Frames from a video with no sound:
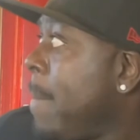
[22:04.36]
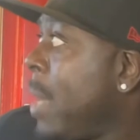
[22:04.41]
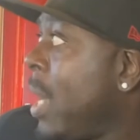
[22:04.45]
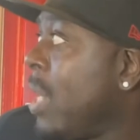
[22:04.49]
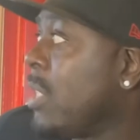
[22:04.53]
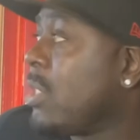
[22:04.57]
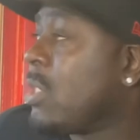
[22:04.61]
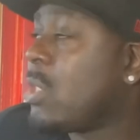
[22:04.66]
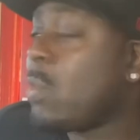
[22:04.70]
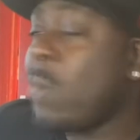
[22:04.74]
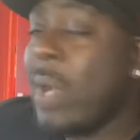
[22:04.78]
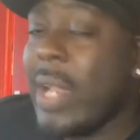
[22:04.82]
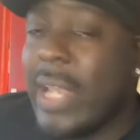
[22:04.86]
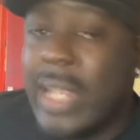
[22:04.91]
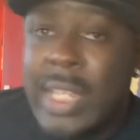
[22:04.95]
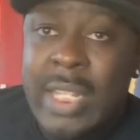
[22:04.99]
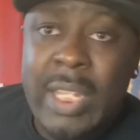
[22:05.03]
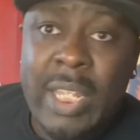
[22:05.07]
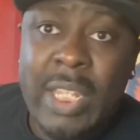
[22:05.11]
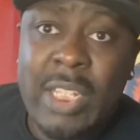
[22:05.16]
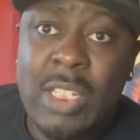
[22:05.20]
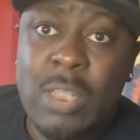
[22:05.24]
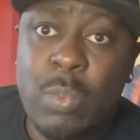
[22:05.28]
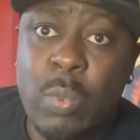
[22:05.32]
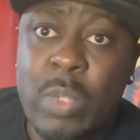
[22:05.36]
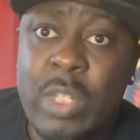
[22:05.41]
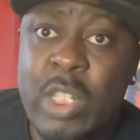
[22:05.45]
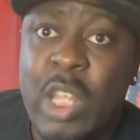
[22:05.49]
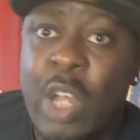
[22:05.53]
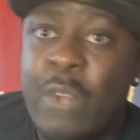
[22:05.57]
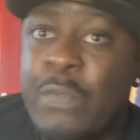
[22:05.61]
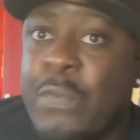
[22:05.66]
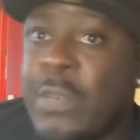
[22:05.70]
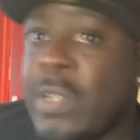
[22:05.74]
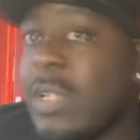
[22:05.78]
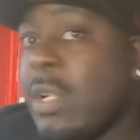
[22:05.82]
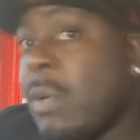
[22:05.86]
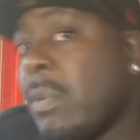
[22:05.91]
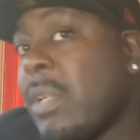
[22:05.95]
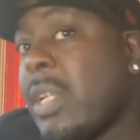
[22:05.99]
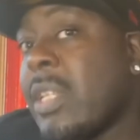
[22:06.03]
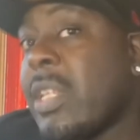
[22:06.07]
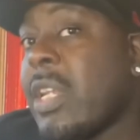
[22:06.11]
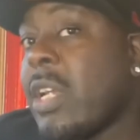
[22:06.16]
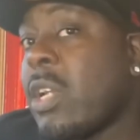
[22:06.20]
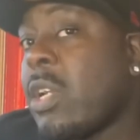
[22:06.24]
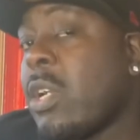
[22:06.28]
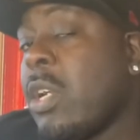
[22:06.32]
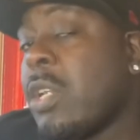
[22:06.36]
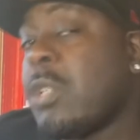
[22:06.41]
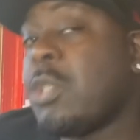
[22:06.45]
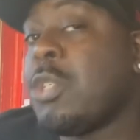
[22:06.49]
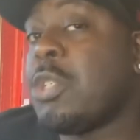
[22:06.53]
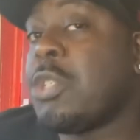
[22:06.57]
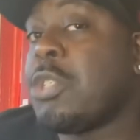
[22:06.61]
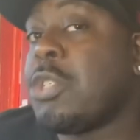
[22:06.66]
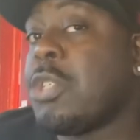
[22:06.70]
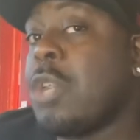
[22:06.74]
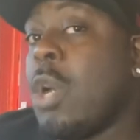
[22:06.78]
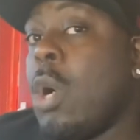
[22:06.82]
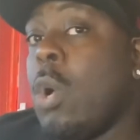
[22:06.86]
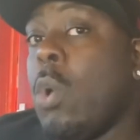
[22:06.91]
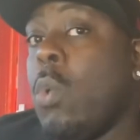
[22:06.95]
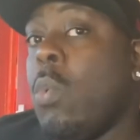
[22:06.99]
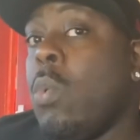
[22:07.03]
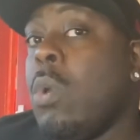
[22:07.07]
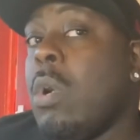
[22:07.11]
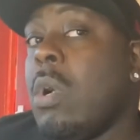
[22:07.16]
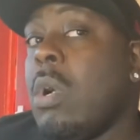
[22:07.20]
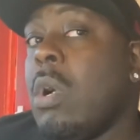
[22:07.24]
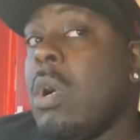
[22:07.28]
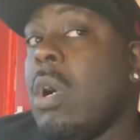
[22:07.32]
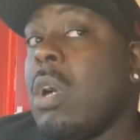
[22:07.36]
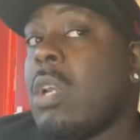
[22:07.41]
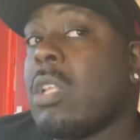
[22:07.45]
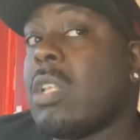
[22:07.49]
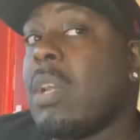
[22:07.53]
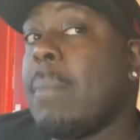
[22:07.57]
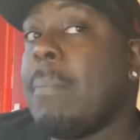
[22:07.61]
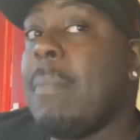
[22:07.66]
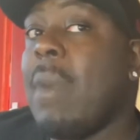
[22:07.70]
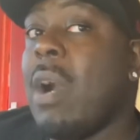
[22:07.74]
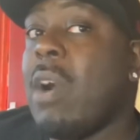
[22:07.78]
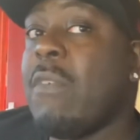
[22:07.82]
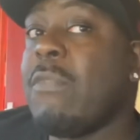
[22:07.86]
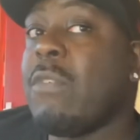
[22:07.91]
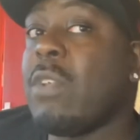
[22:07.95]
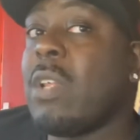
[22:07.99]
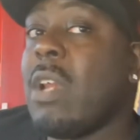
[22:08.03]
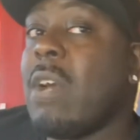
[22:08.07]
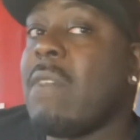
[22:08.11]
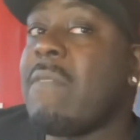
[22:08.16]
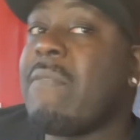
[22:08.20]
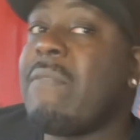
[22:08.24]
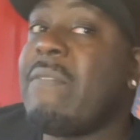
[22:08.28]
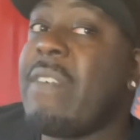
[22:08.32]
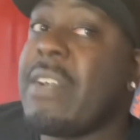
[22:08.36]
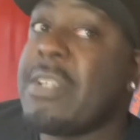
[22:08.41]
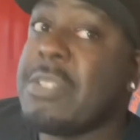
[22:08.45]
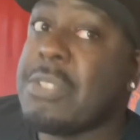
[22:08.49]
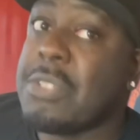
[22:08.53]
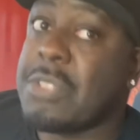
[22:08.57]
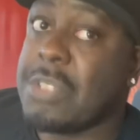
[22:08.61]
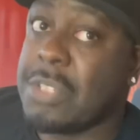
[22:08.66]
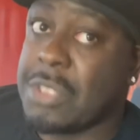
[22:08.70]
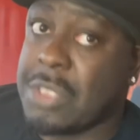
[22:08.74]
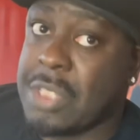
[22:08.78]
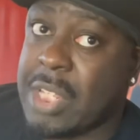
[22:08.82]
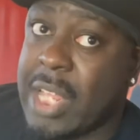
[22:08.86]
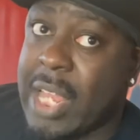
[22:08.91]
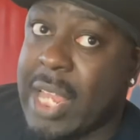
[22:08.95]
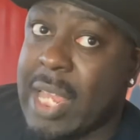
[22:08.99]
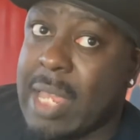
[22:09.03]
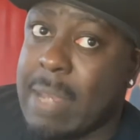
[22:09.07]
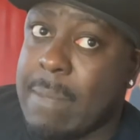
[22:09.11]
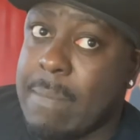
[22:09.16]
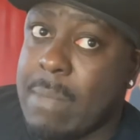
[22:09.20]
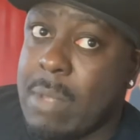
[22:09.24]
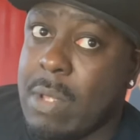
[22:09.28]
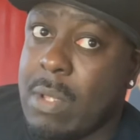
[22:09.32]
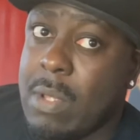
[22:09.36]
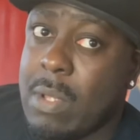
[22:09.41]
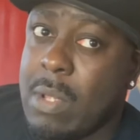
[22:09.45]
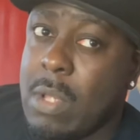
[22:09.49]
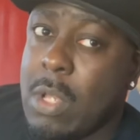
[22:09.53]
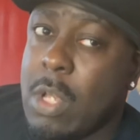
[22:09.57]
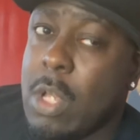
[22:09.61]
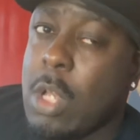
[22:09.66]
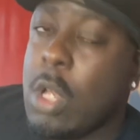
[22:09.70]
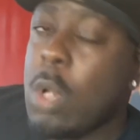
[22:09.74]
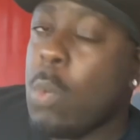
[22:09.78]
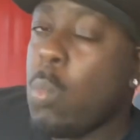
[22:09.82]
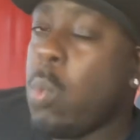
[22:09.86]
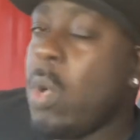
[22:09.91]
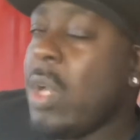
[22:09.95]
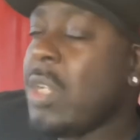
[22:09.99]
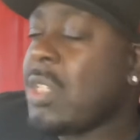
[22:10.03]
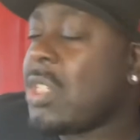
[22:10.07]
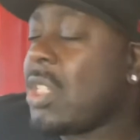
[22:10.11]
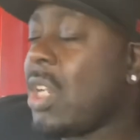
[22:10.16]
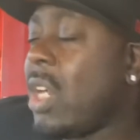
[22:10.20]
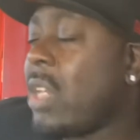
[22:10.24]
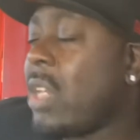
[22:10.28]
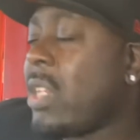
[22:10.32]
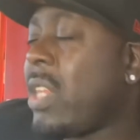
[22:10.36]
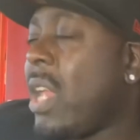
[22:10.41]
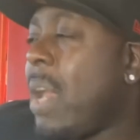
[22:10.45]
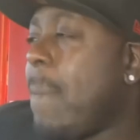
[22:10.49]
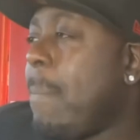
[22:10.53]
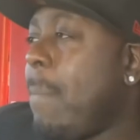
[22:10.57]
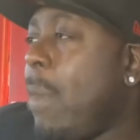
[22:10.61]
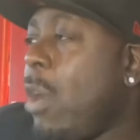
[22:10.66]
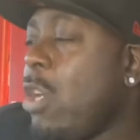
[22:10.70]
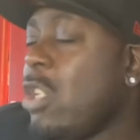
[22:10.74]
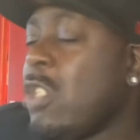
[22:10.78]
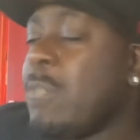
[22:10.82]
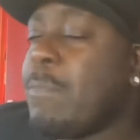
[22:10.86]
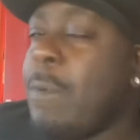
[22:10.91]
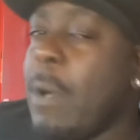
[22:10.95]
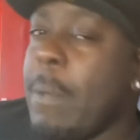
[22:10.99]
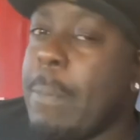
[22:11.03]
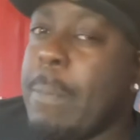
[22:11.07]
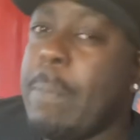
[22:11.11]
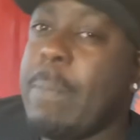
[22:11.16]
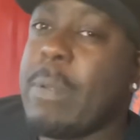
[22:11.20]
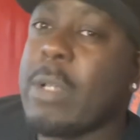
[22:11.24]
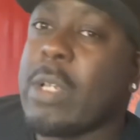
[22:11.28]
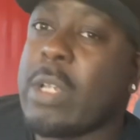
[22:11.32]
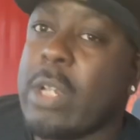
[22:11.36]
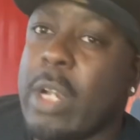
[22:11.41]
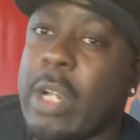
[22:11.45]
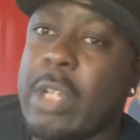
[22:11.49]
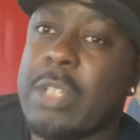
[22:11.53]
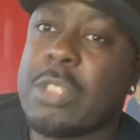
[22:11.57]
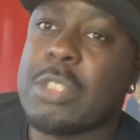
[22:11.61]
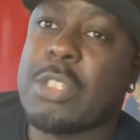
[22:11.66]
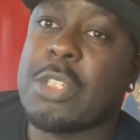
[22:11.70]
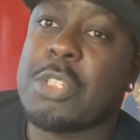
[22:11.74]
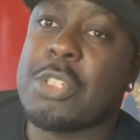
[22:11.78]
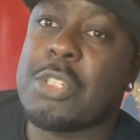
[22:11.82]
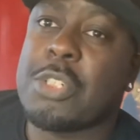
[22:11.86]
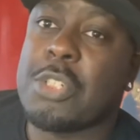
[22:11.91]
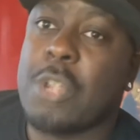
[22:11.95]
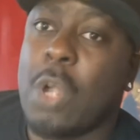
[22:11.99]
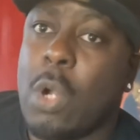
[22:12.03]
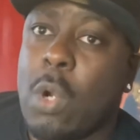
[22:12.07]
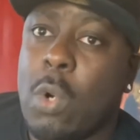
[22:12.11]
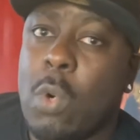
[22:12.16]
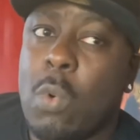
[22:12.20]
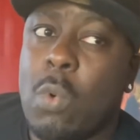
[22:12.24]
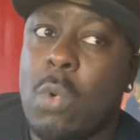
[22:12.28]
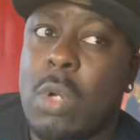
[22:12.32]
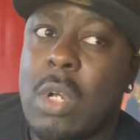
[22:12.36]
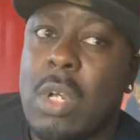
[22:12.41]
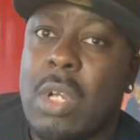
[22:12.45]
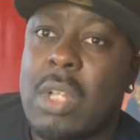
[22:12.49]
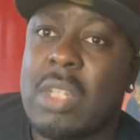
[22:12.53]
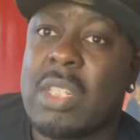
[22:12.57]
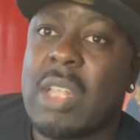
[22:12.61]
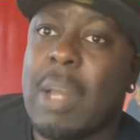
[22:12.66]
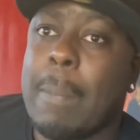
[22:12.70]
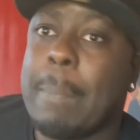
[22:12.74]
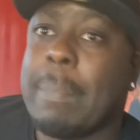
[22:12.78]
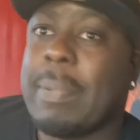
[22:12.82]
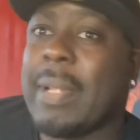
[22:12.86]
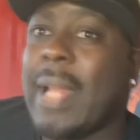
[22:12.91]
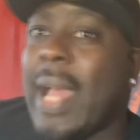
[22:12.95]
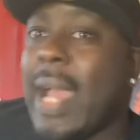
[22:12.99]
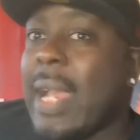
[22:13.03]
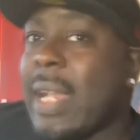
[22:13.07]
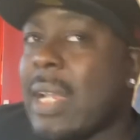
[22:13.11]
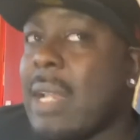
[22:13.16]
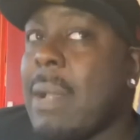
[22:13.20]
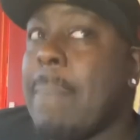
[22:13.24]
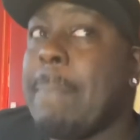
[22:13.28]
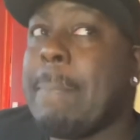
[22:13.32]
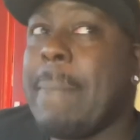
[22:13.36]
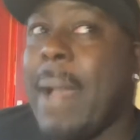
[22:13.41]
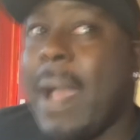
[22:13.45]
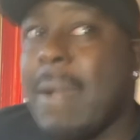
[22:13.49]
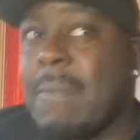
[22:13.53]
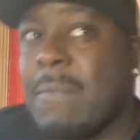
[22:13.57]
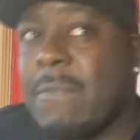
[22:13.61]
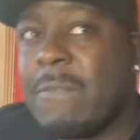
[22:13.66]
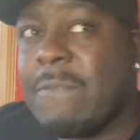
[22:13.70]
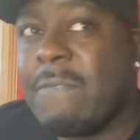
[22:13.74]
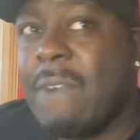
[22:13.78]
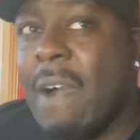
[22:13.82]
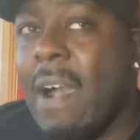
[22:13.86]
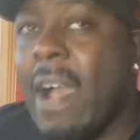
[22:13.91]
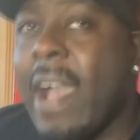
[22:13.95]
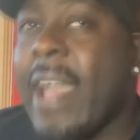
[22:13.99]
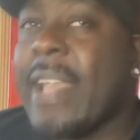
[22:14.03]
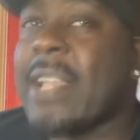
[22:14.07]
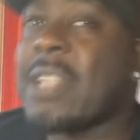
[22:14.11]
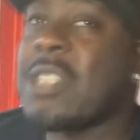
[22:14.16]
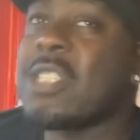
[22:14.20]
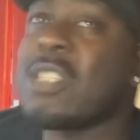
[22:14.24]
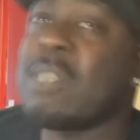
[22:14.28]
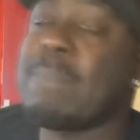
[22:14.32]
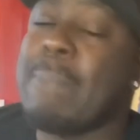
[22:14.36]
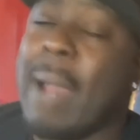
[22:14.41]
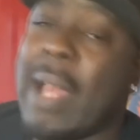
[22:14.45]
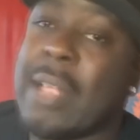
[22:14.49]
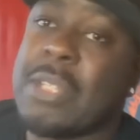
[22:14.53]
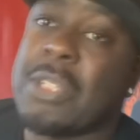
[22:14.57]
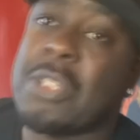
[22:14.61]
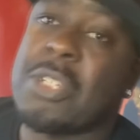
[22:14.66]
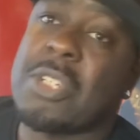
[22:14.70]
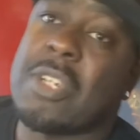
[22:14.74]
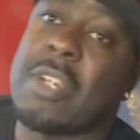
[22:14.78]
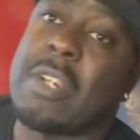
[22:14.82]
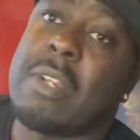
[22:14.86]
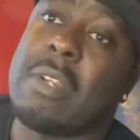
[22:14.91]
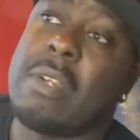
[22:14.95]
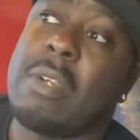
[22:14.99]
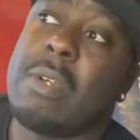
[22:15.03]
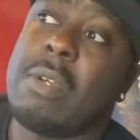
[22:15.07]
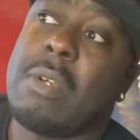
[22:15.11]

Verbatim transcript: And Square Enix, we definitely know that they're going to show the Marvel Avengers game, which they're most probably going to show the Black Panther expansion.